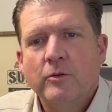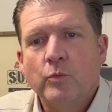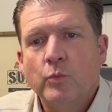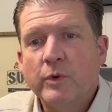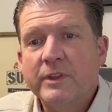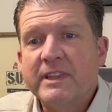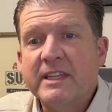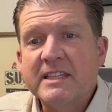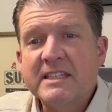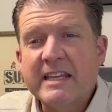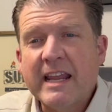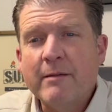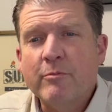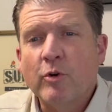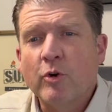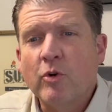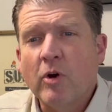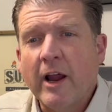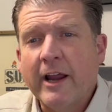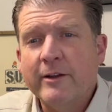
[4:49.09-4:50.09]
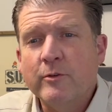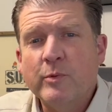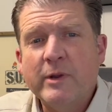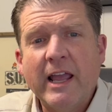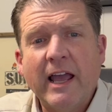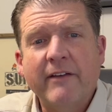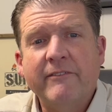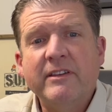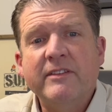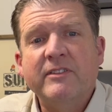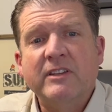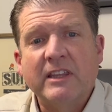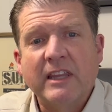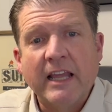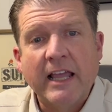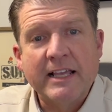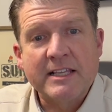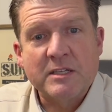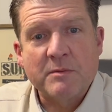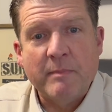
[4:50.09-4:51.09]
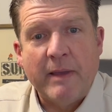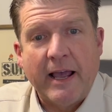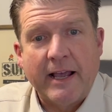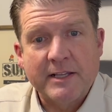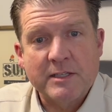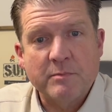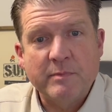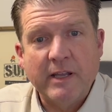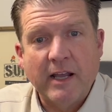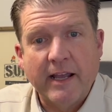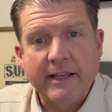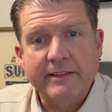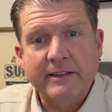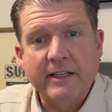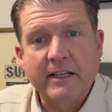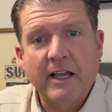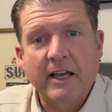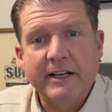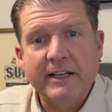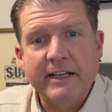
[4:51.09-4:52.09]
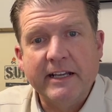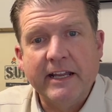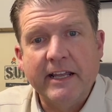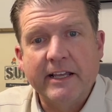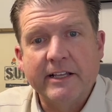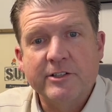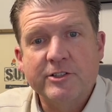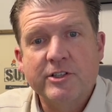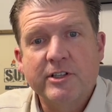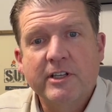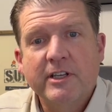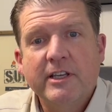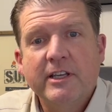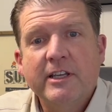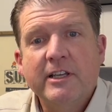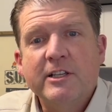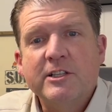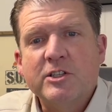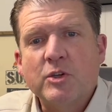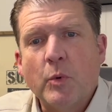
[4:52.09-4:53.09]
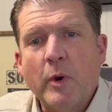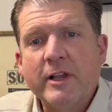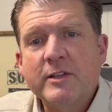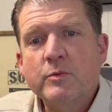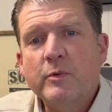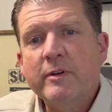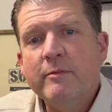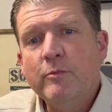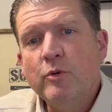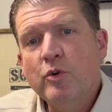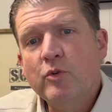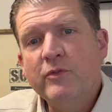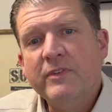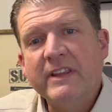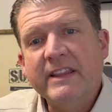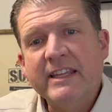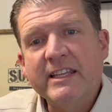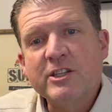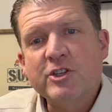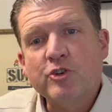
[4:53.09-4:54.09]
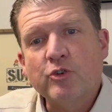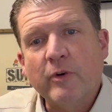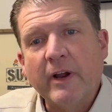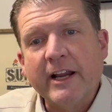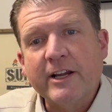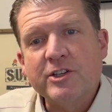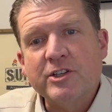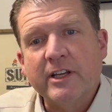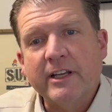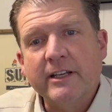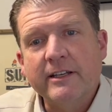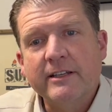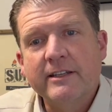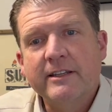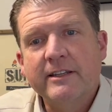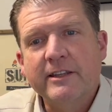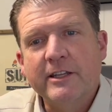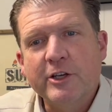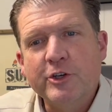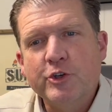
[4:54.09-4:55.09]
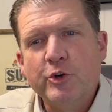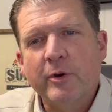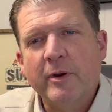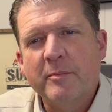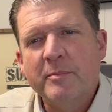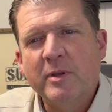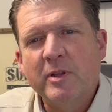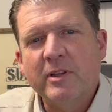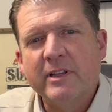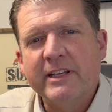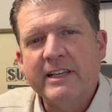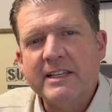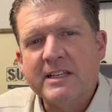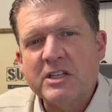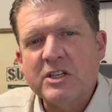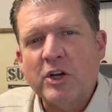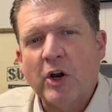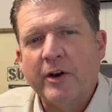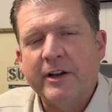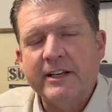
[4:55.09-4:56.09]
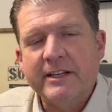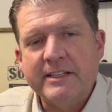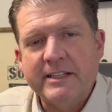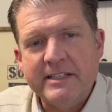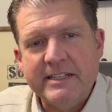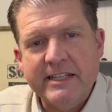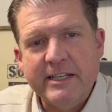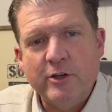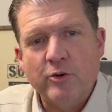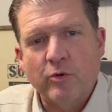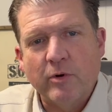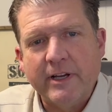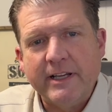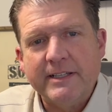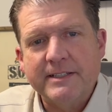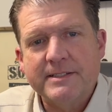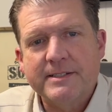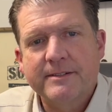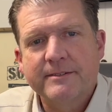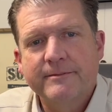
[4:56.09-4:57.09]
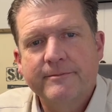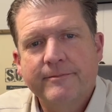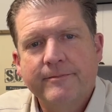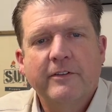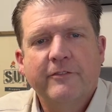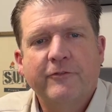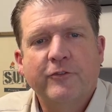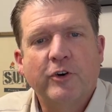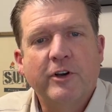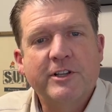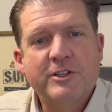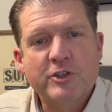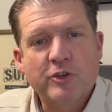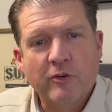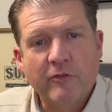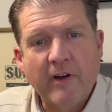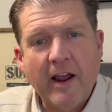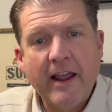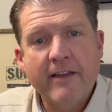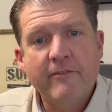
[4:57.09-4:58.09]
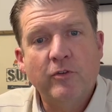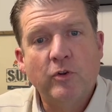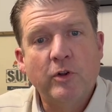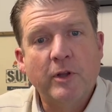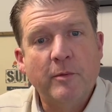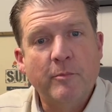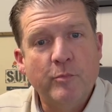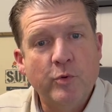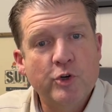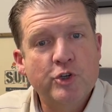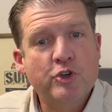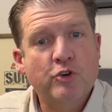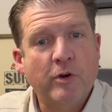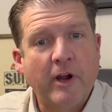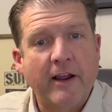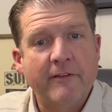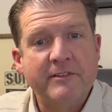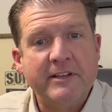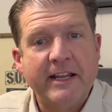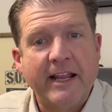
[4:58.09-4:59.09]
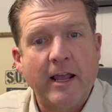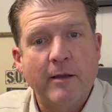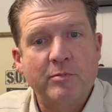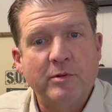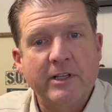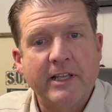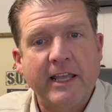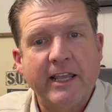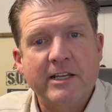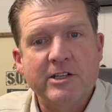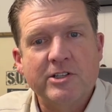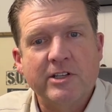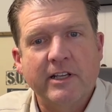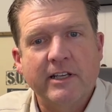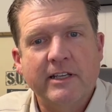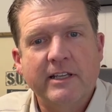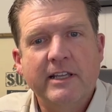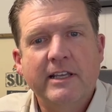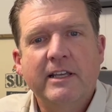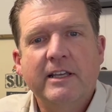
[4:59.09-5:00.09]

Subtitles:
With the Sabre grind, we have even less mass behind the cutting edge. So as we move in this direction, the durability is starting to decrease. For a survival and bushcrafting application,